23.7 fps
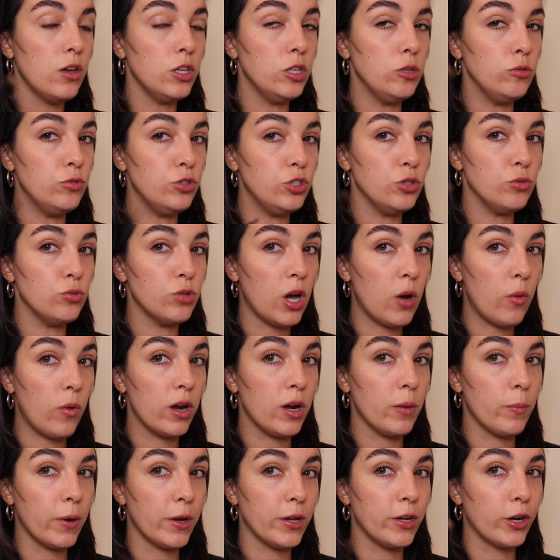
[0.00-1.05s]
You do not wanna
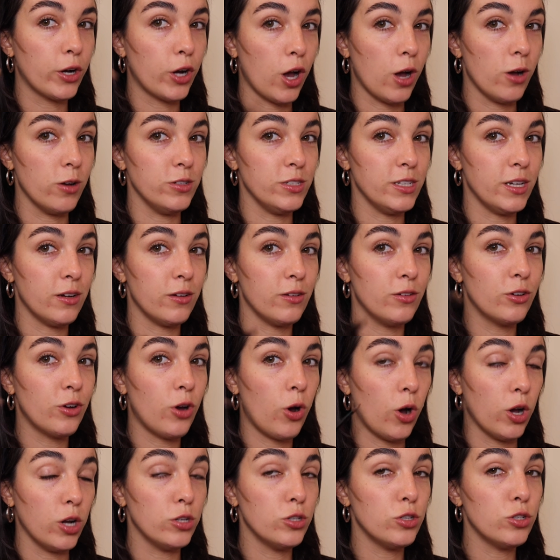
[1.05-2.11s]
bring your
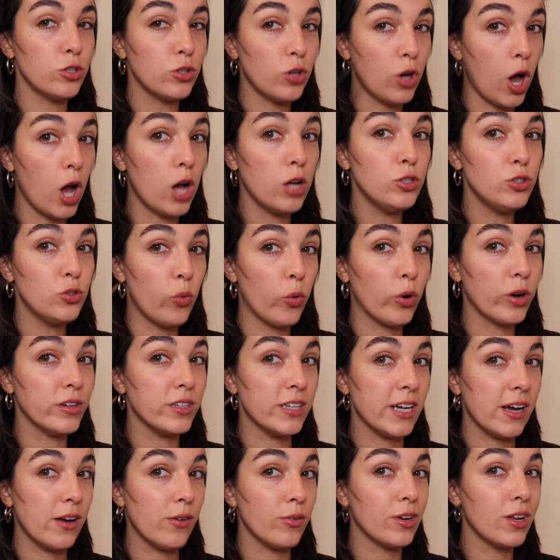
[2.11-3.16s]
contour
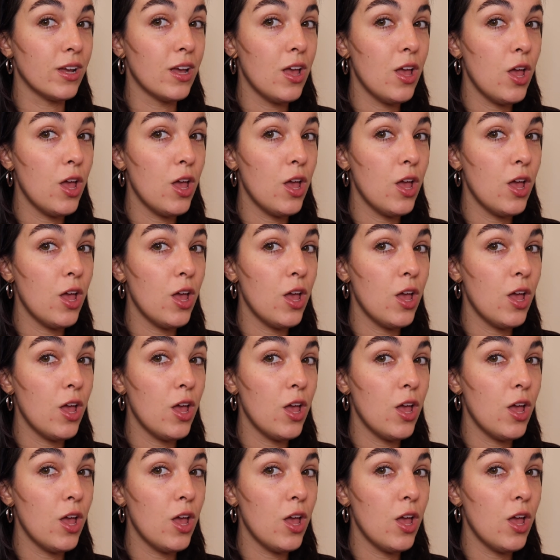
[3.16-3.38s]
down